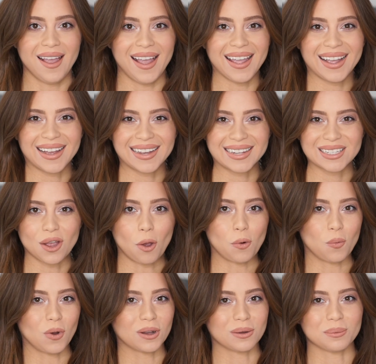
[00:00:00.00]
Hey guys,
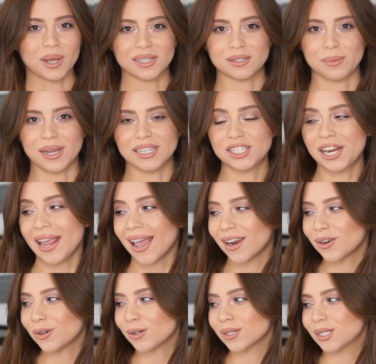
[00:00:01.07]
and welcome back to my
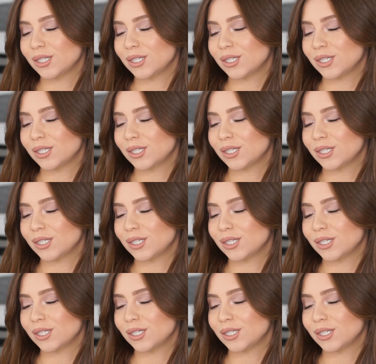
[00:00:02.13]
channel.